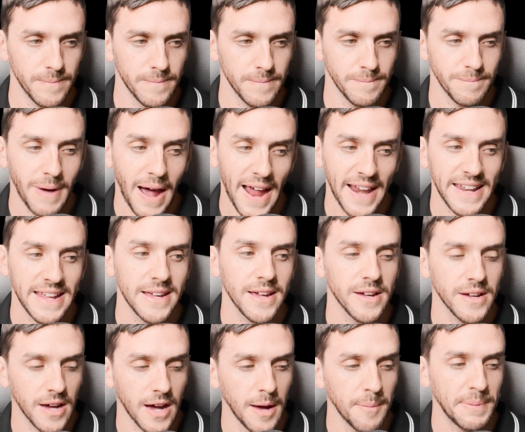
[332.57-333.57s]
mining
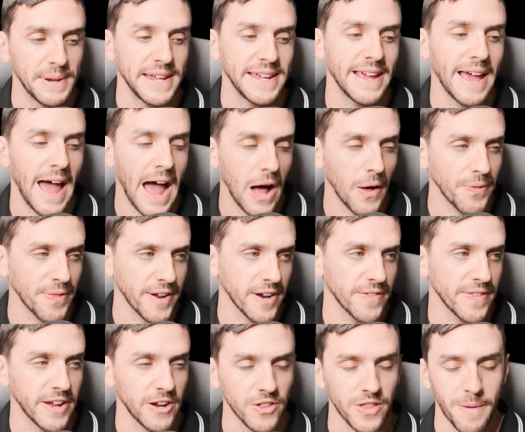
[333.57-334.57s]
company out there.
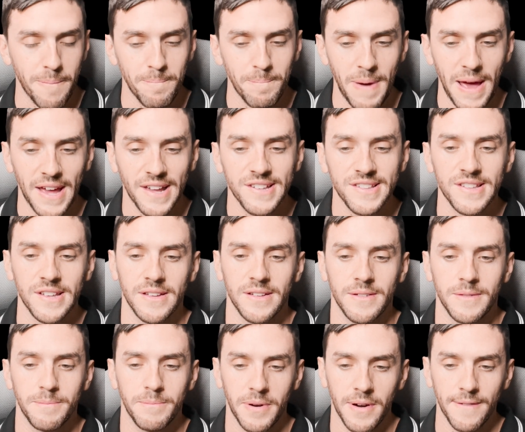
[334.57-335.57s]
They're the best
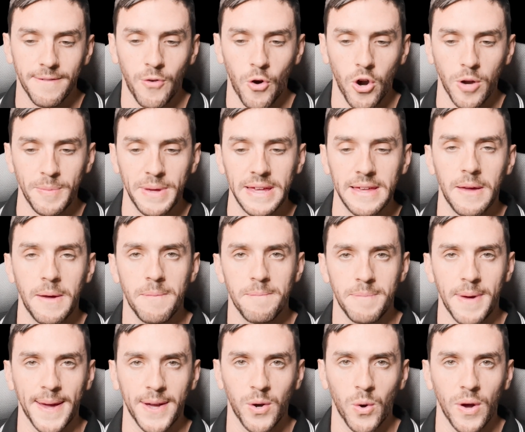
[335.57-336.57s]
performing
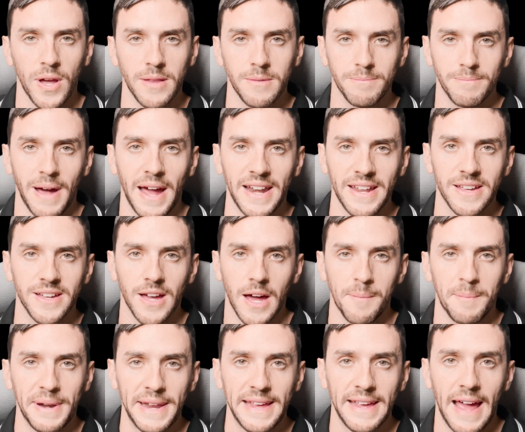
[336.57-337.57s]
Bitcoin mining
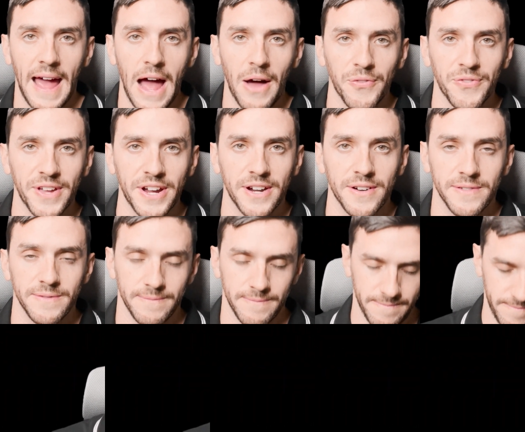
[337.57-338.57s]
company out there.
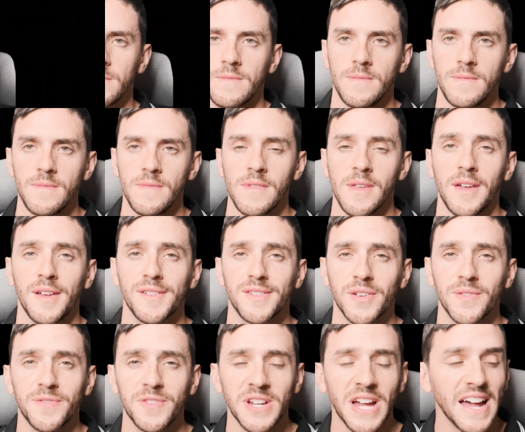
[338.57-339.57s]
So
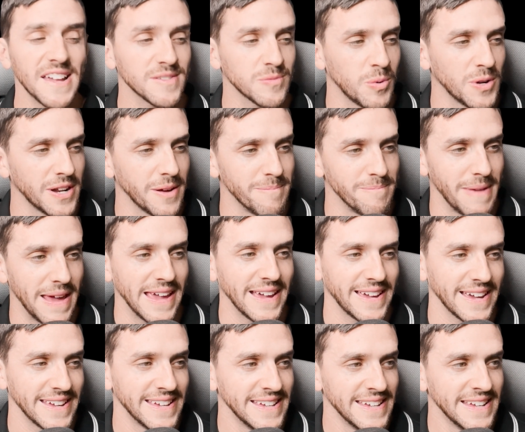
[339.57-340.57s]
if you guys want to
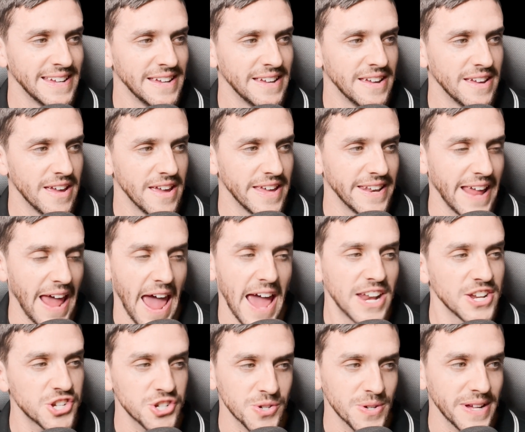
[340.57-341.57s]
make an
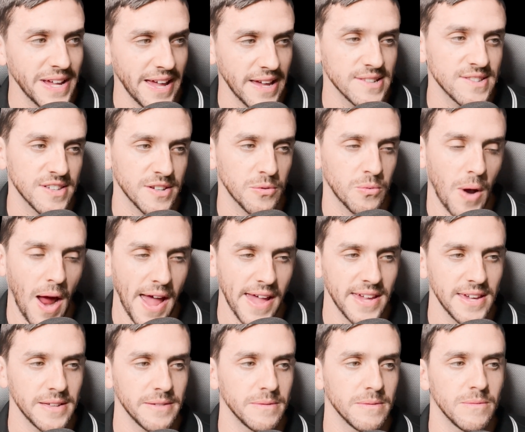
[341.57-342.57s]
entry into
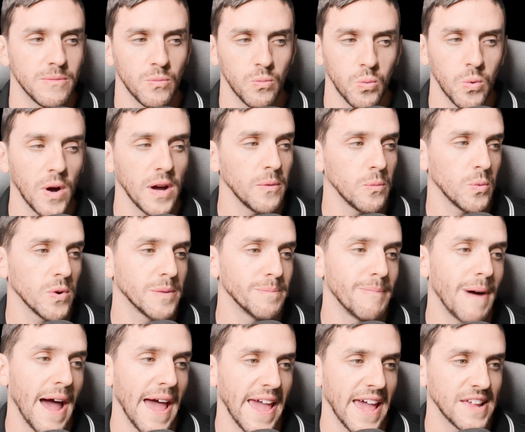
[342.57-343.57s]
Riot, what would
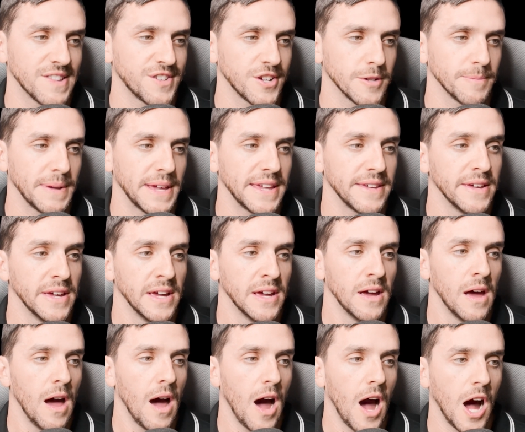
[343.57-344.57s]
my answer be?
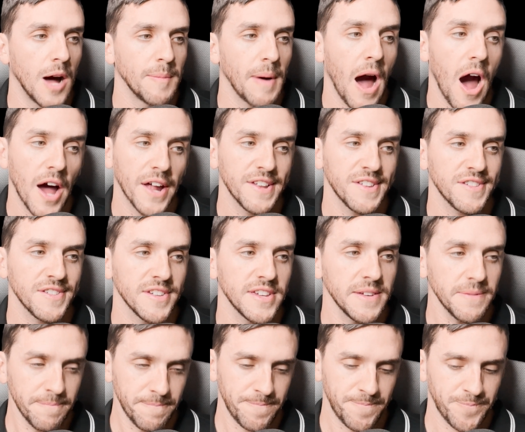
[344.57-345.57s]

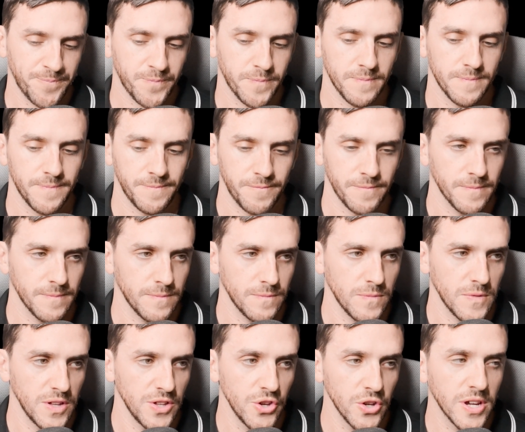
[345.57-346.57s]
Honestly,
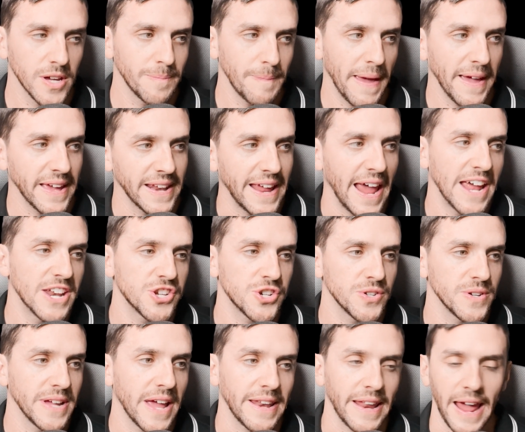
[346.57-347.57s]
you can make an
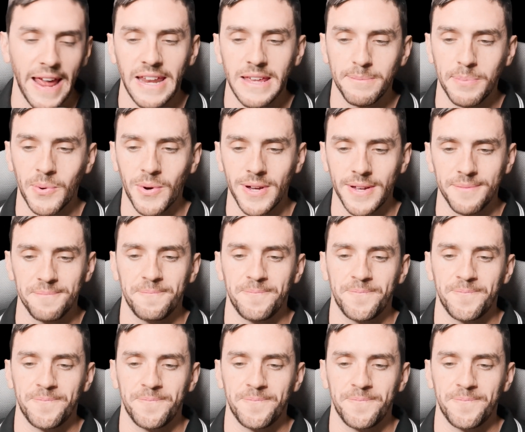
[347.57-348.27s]
entry at any point,